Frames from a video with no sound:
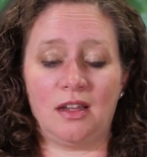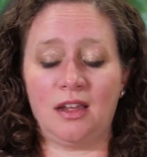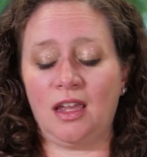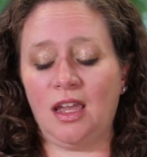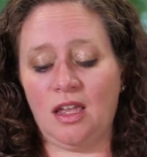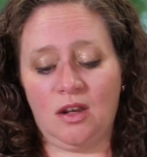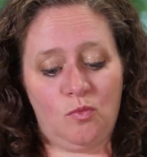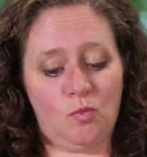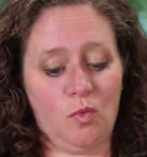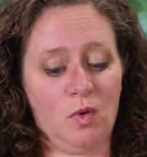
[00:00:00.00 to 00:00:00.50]

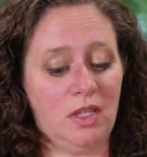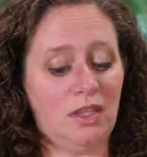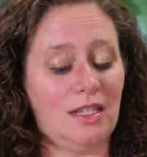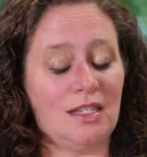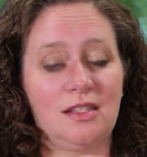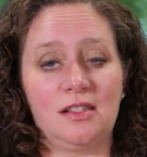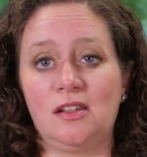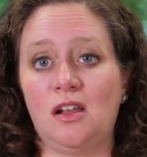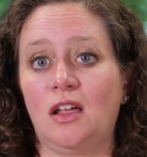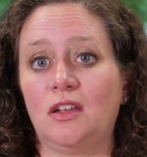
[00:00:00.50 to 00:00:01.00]
Again, one
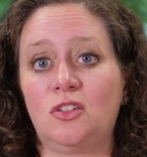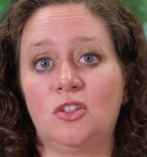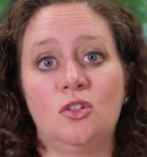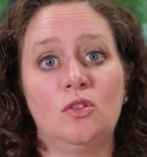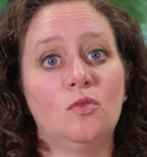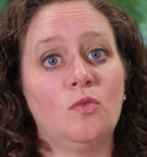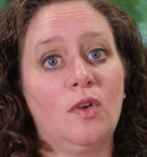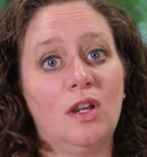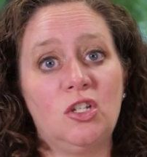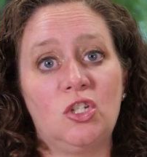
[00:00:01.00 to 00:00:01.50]
that's not
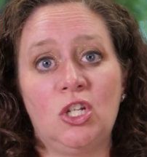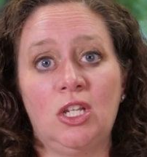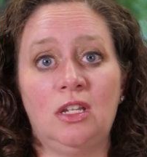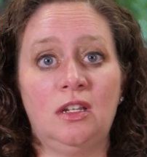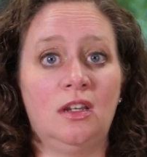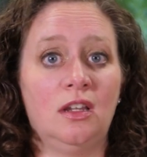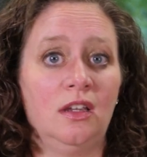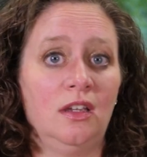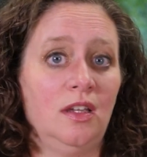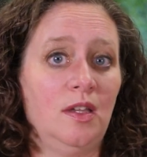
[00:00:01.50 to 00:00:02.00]
too
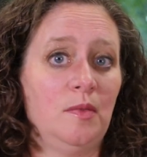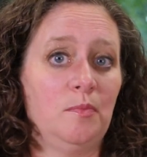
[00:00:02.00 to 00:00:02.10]
rigid,